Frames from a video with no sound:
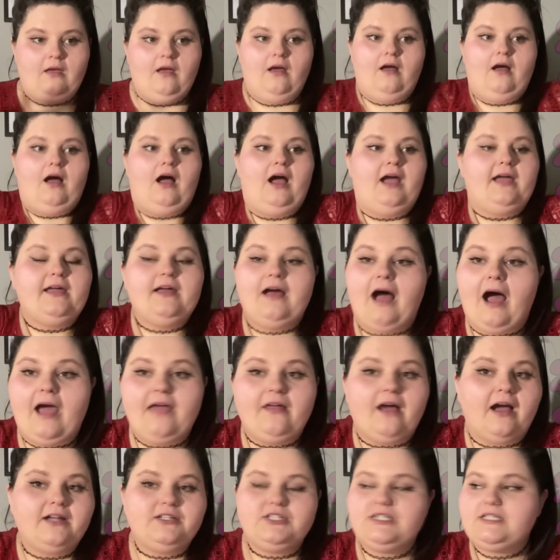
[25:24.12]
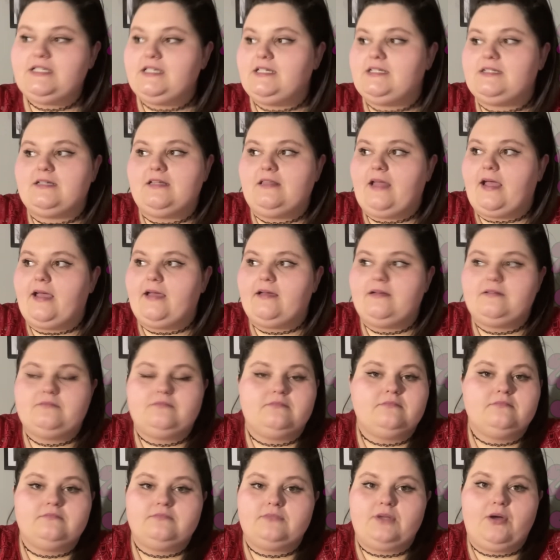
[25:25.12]
I just need to like
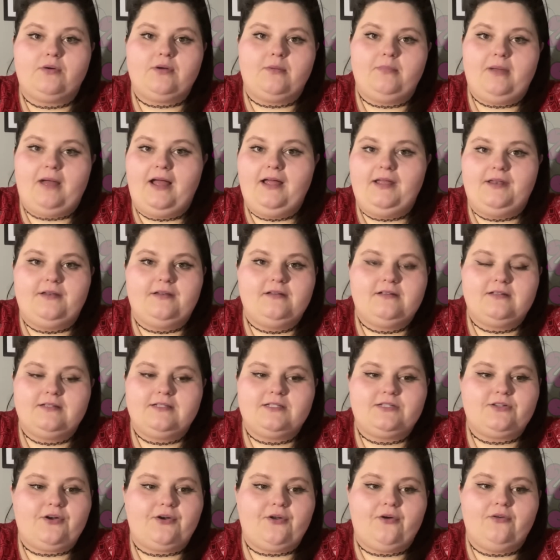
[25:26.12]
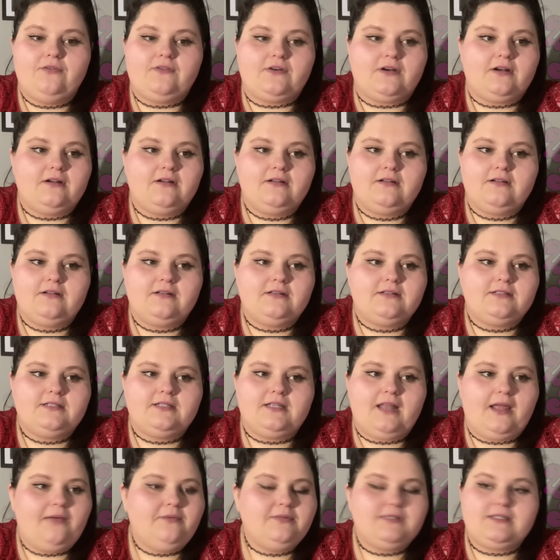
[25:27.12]
go to bed and start over.
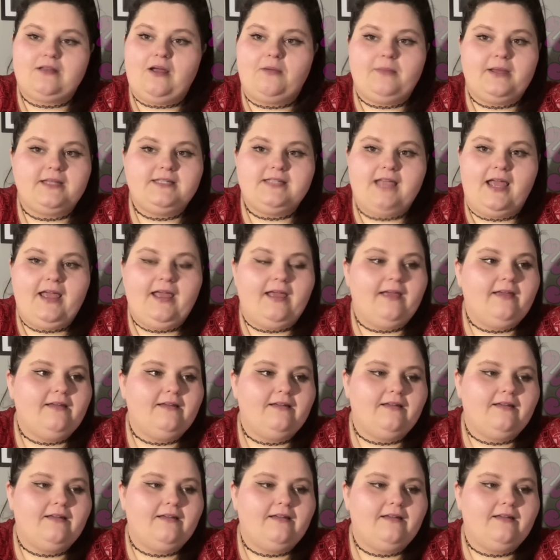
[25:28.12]
Today was not my day.